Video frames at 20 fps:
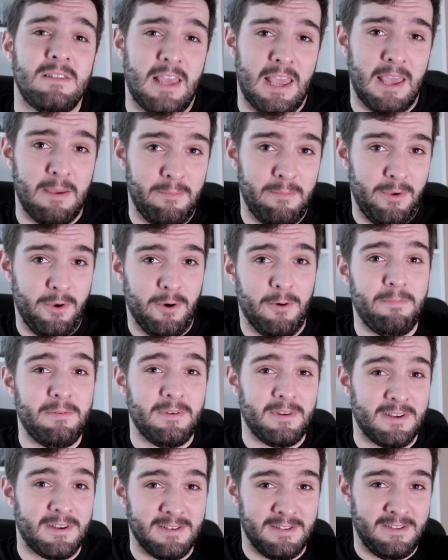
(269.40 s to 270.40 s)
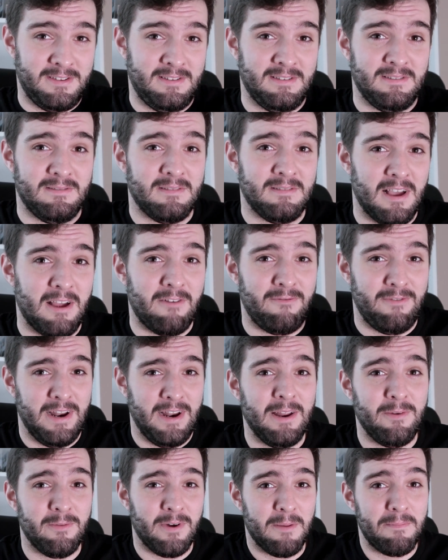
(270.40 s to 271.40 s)
hit me up because I
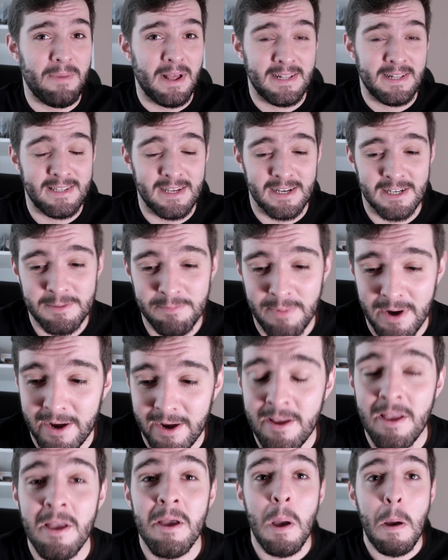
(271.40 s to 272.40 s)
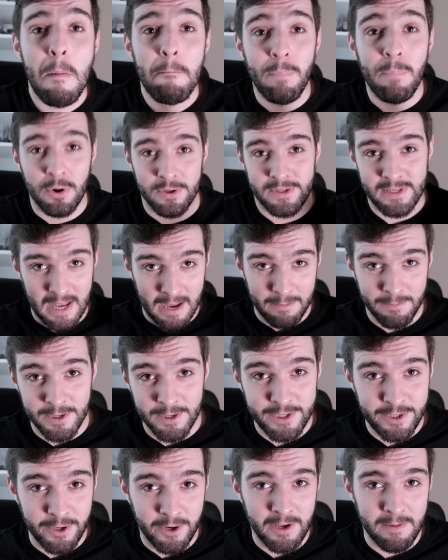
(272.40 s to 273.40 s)
really want a Pentax back. But I'm
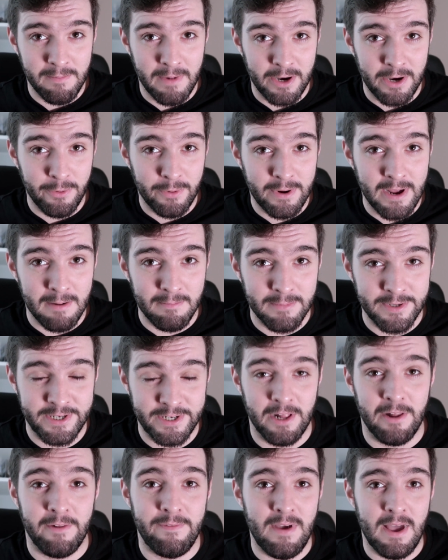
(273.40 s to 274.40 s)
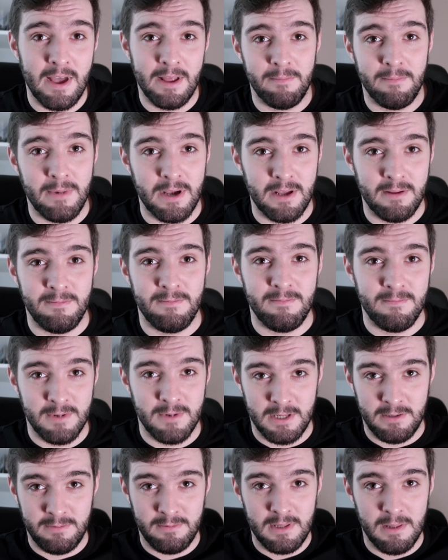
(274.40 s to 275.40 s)
going to show you my new camera shelf and my,
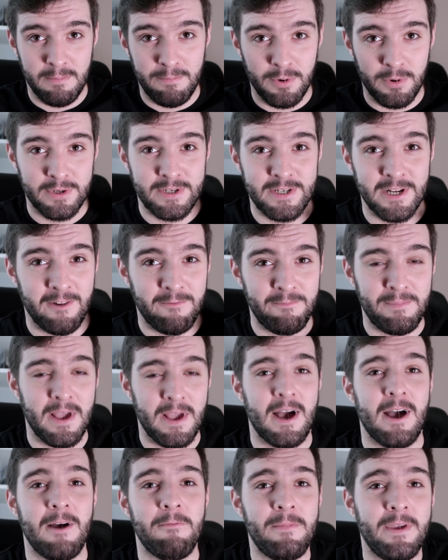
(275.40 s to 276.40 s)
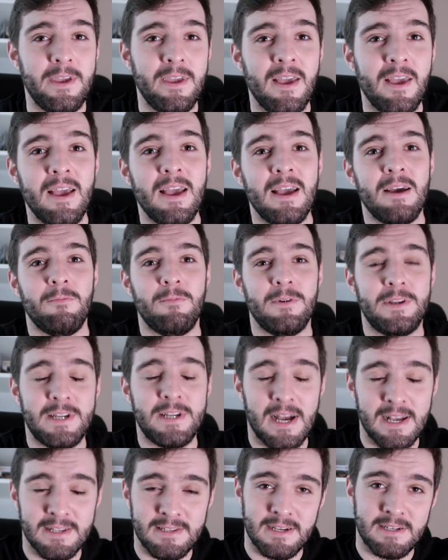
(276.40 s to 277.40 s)
well, the bookshelf behind me,
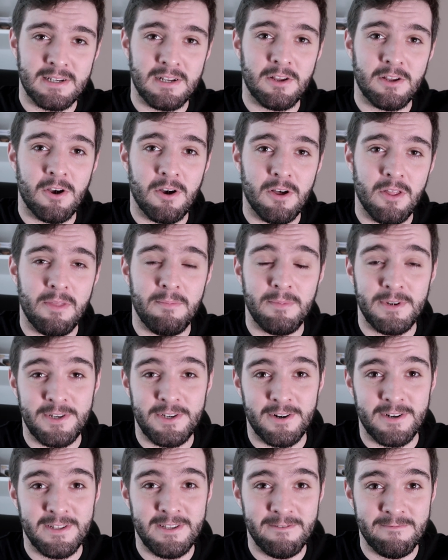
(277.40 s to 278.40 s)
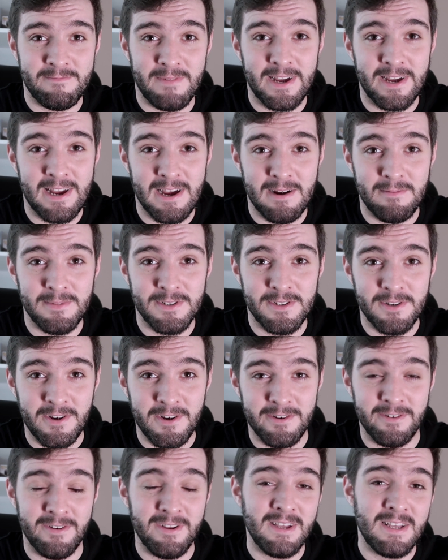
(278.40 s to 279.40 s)
which has actually got the majority of my cameras
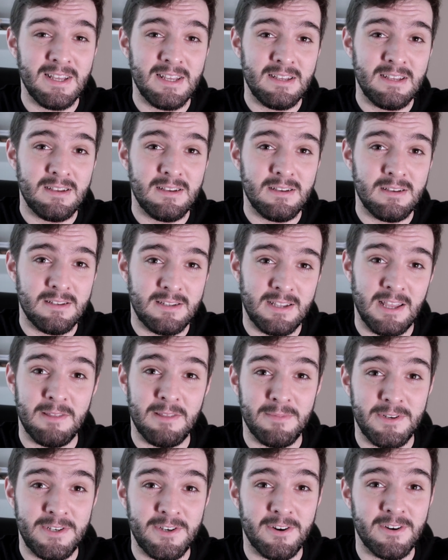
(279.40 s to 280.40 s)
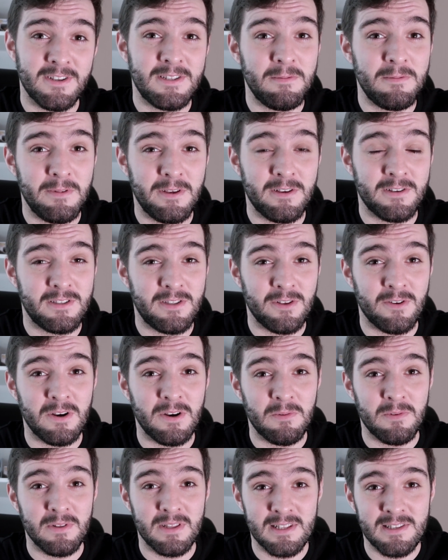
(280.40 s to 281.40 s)
on. I say the majority because the
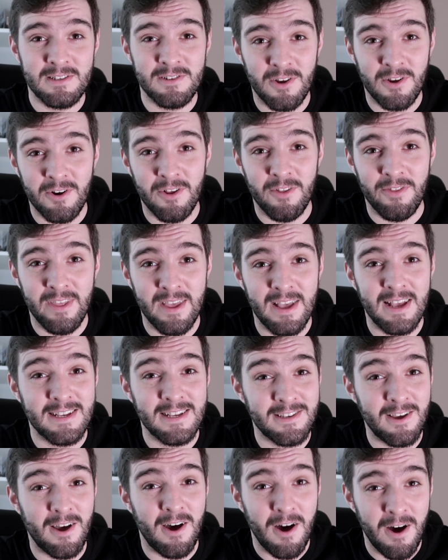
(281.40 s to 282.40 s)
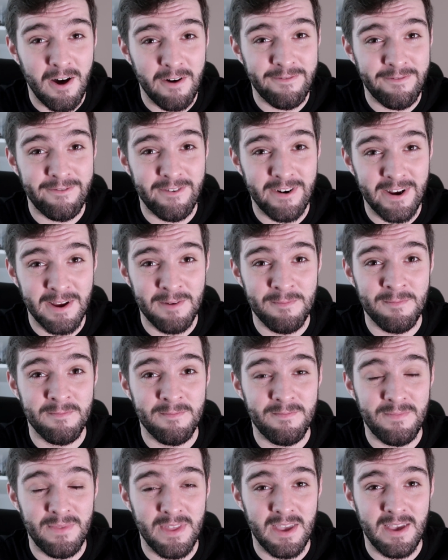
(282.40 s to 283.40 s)
only one that's not on there is a half
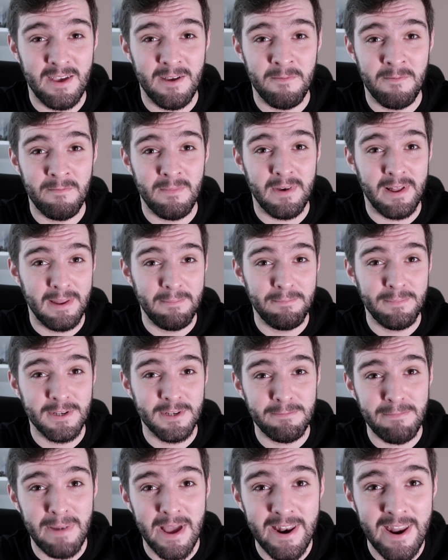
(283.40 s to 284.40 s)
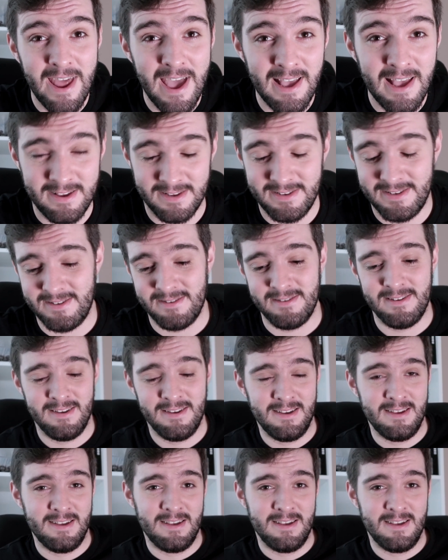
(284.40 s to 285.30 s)
frame Olympus Pen S.